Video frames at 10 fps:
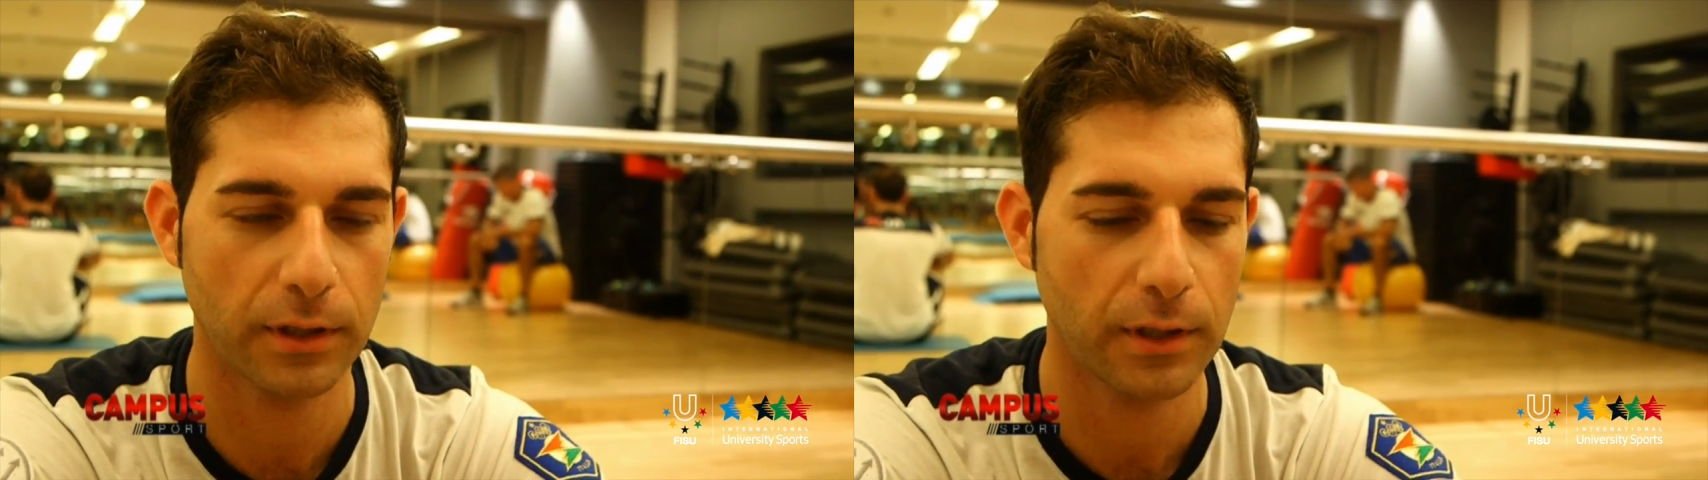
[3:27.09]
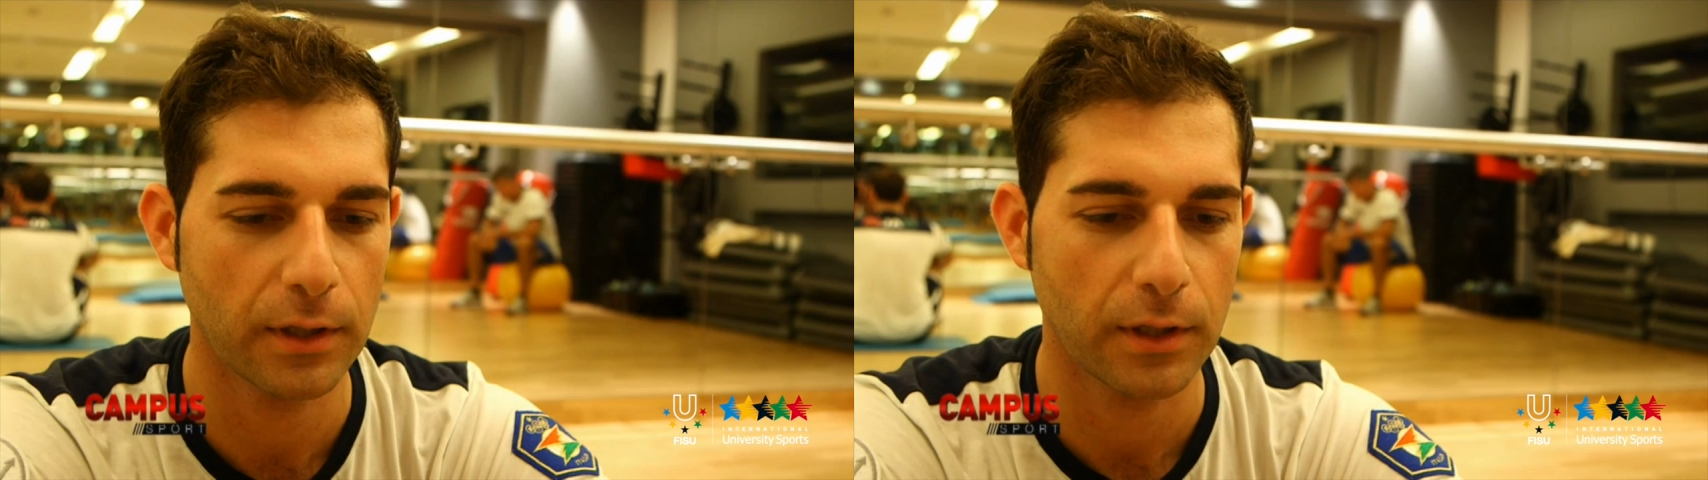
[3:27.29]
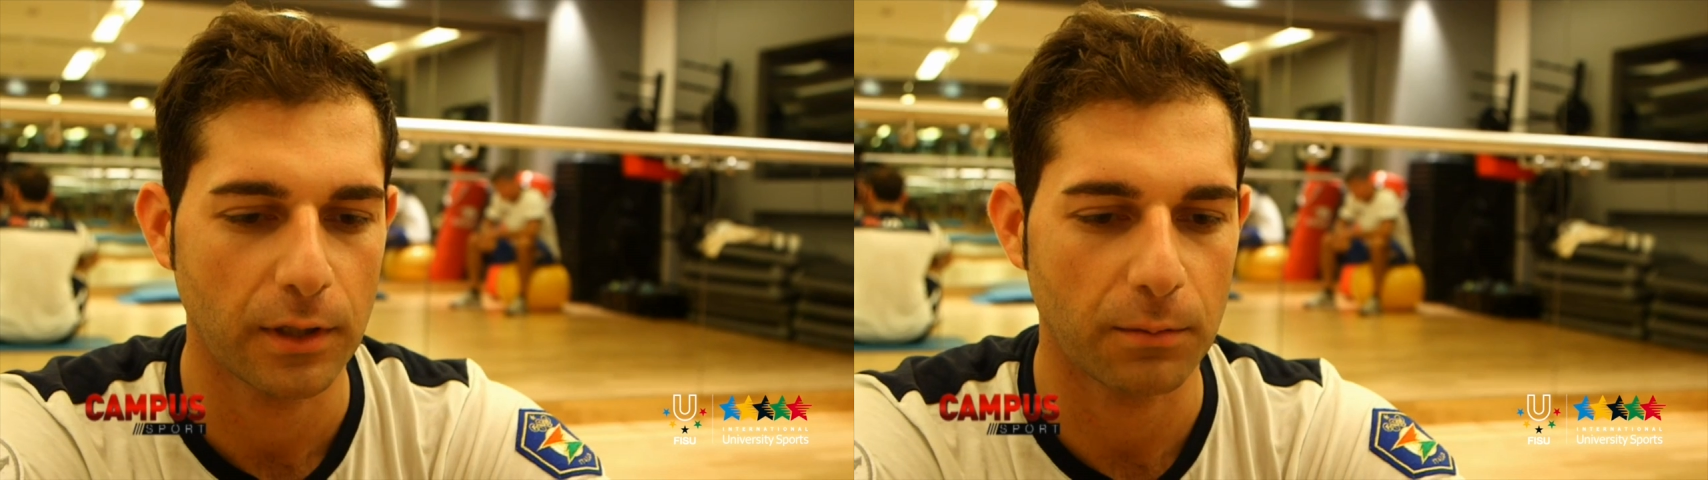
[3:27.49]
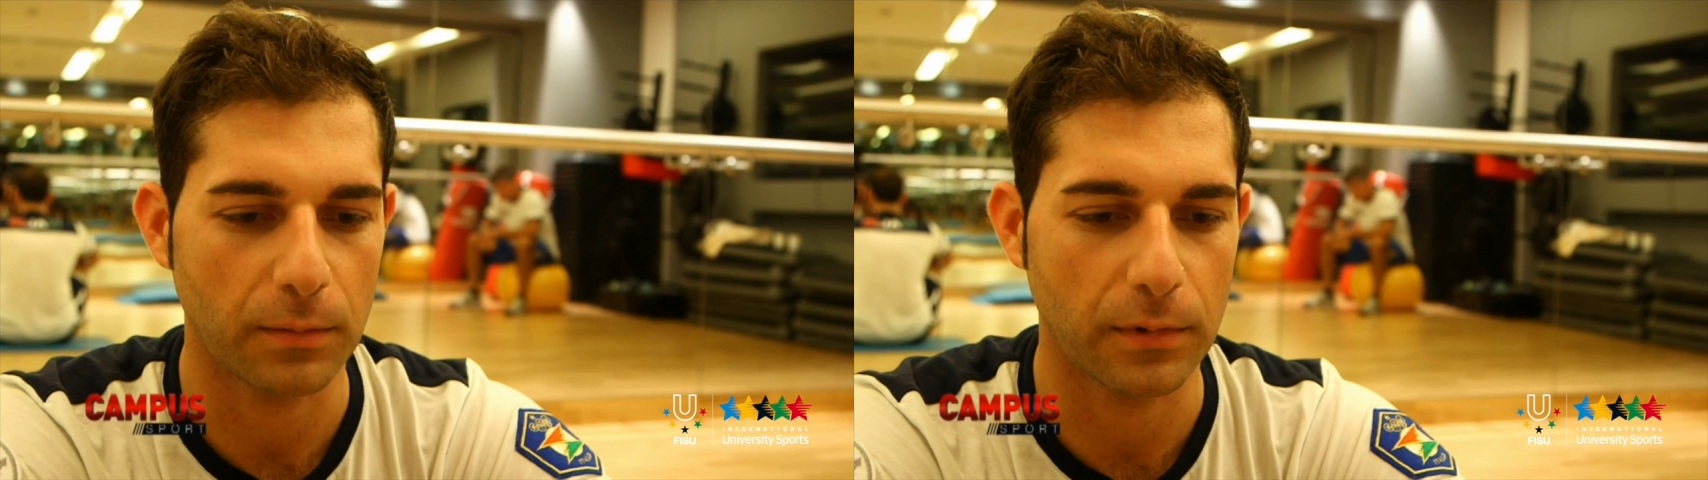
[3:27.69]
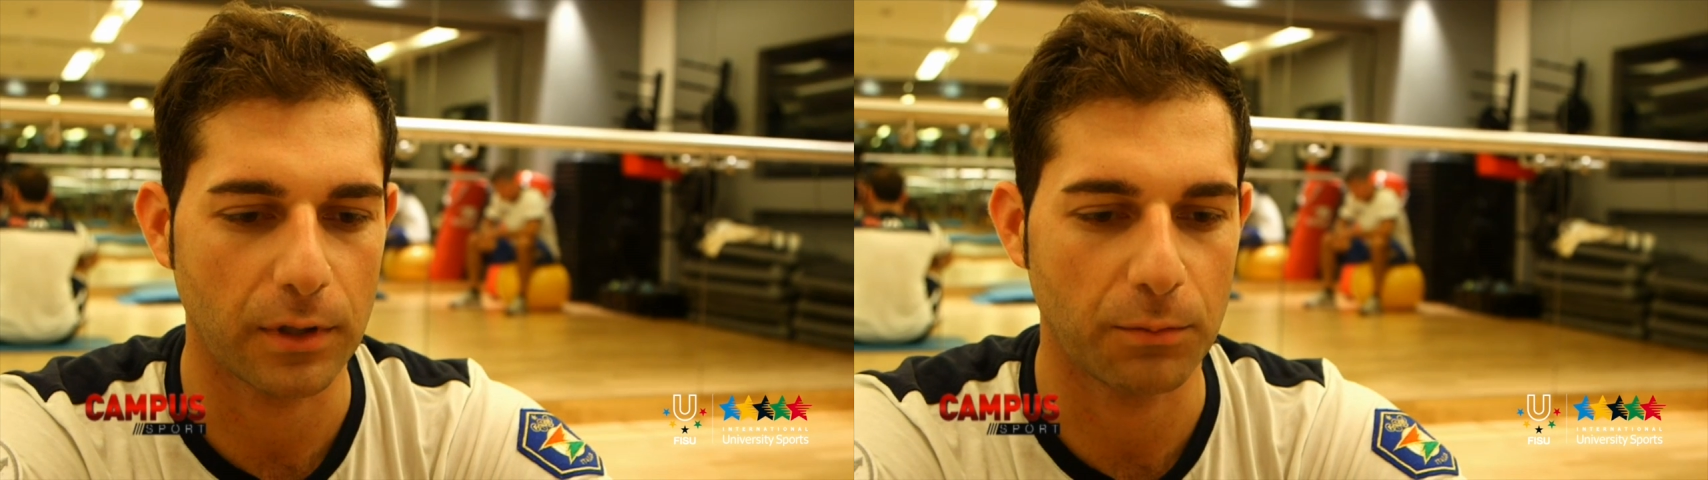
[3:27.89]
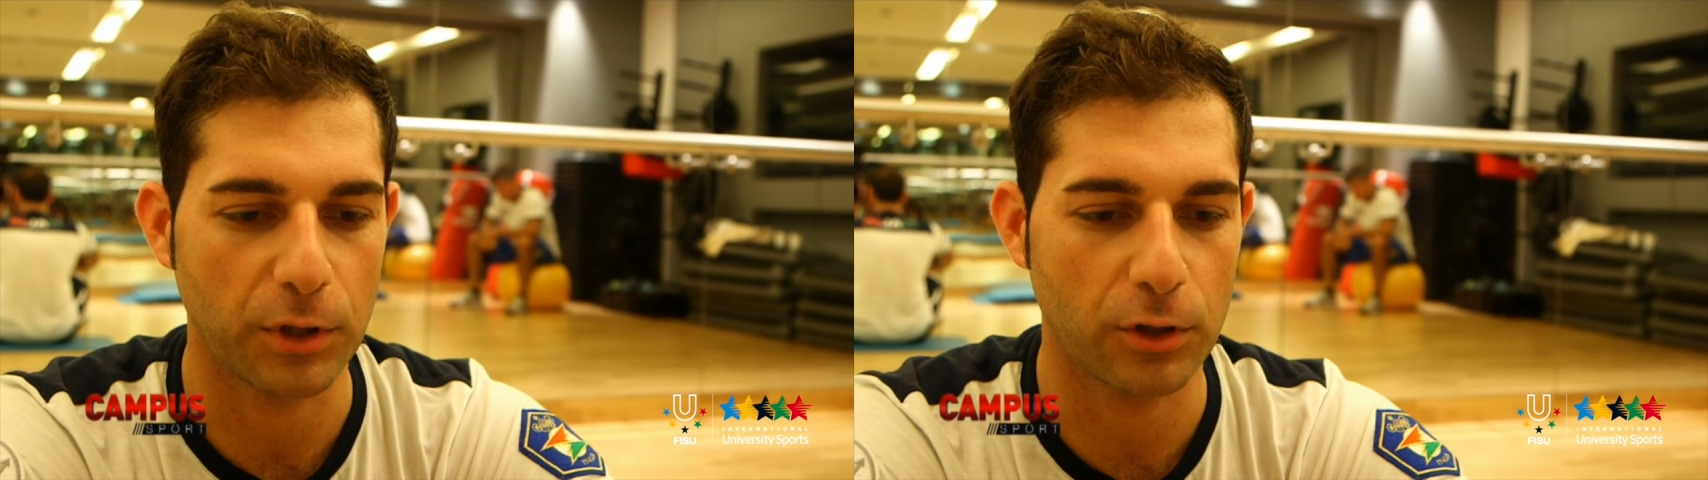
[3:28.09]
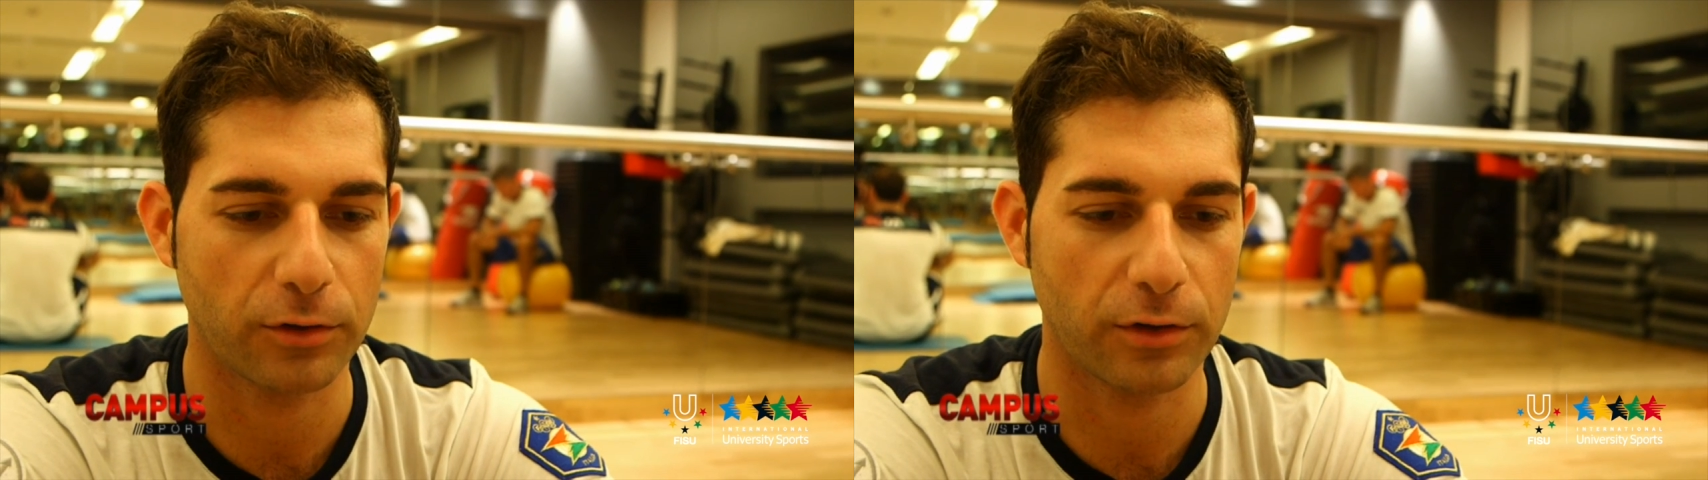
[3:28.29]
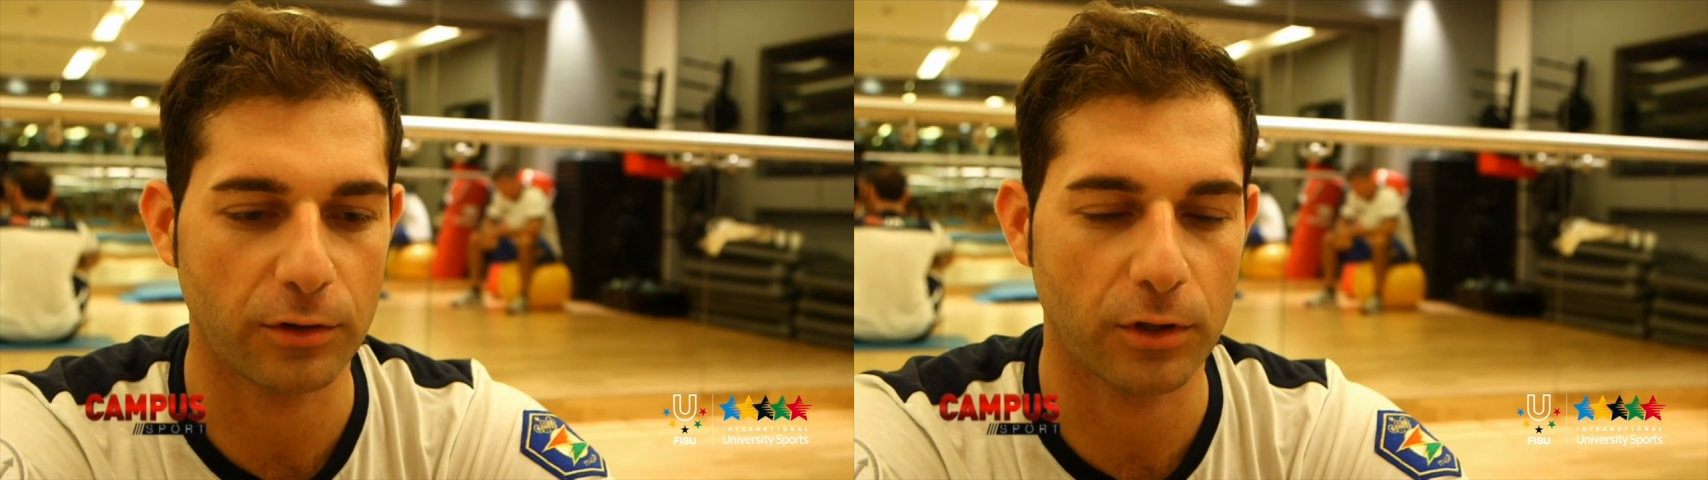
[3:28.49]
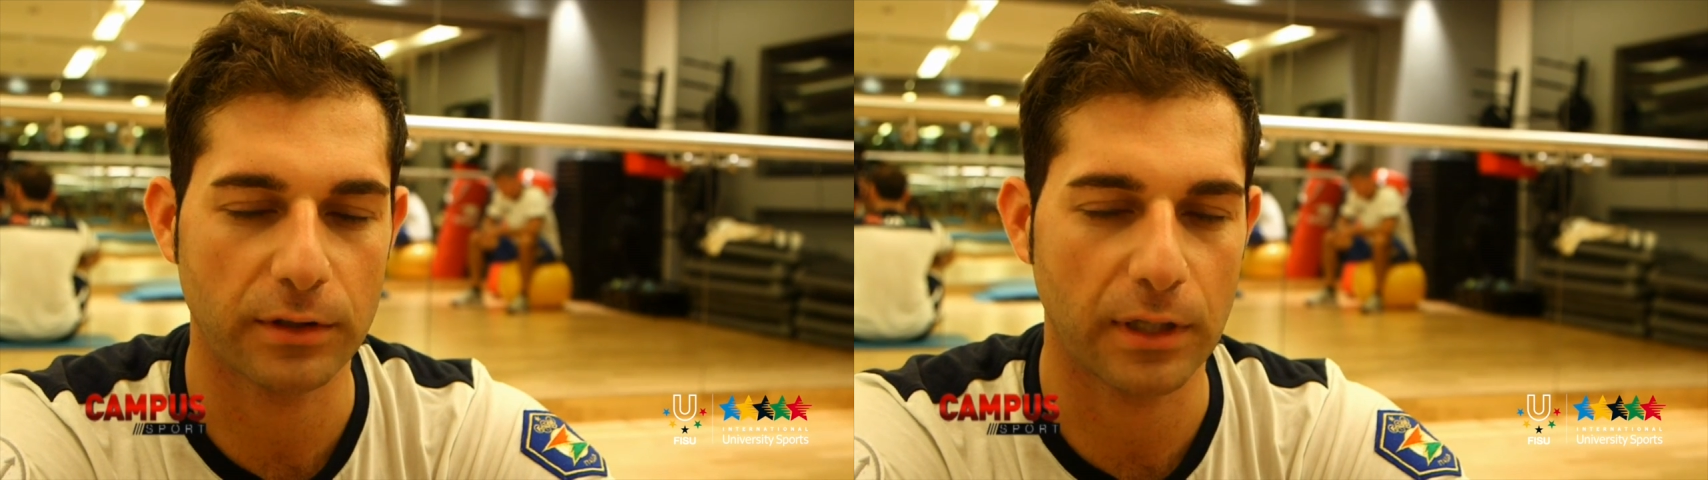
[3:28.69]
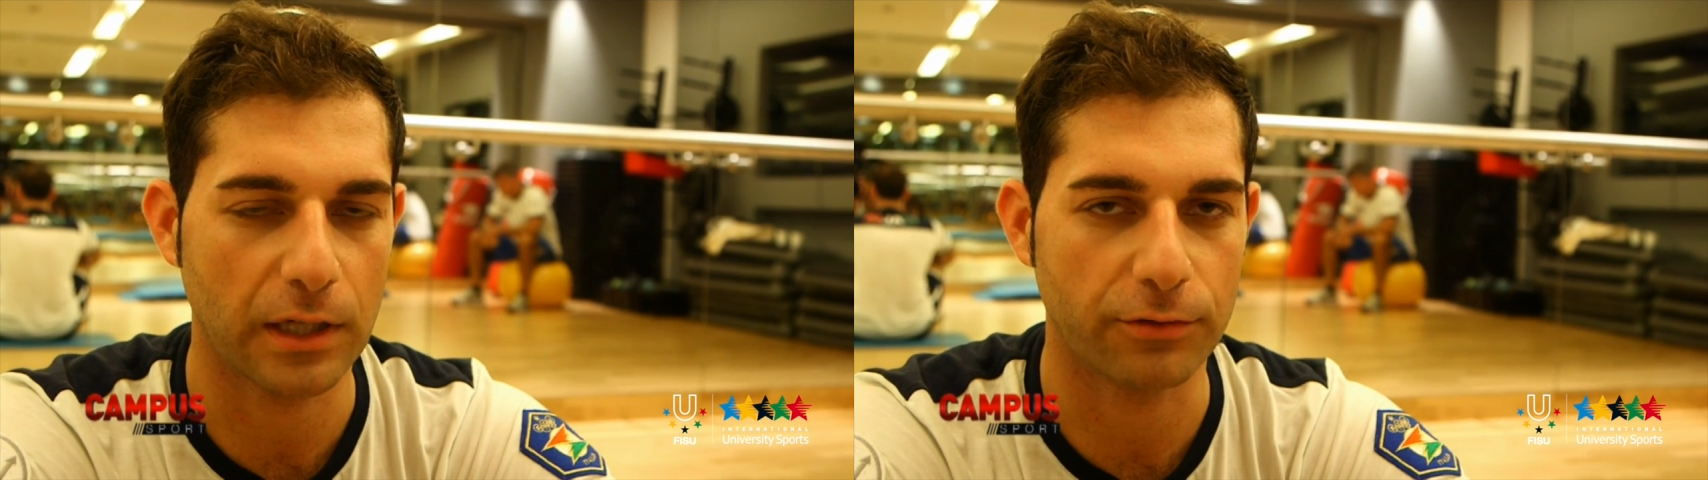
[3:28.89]
Uh, because it's
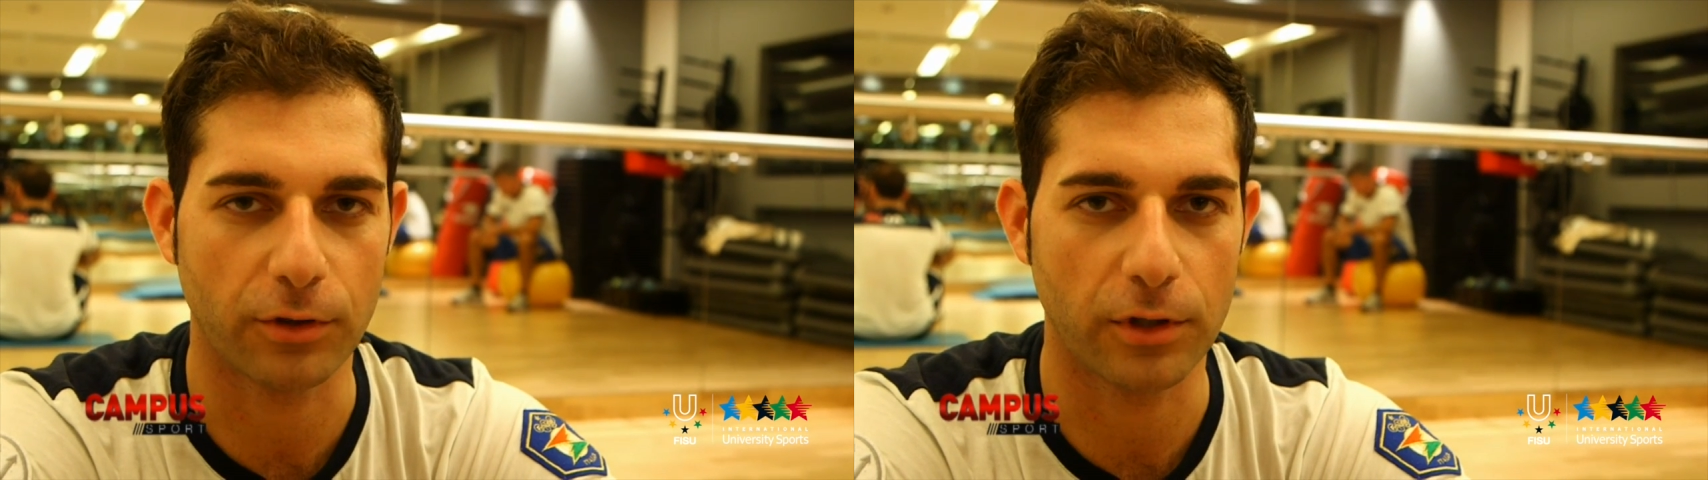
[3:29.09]
not enough